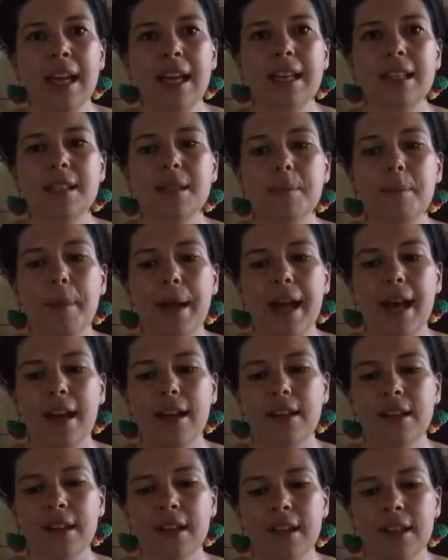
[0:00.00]
It's
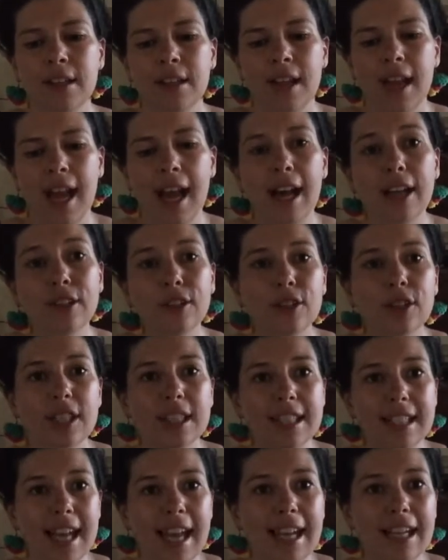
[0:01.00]
about how long
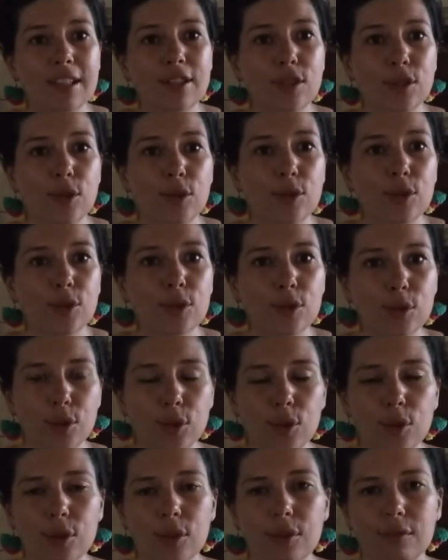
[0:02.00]
it takes you
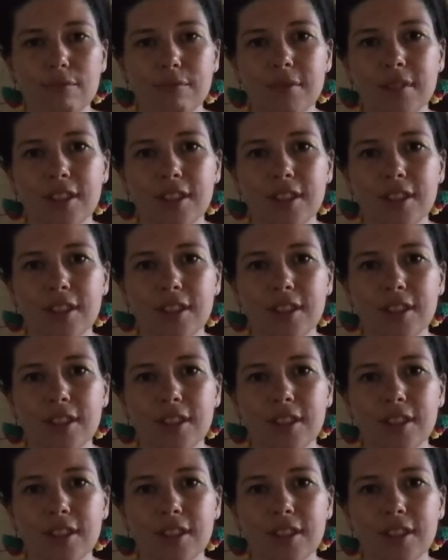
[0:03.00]
to,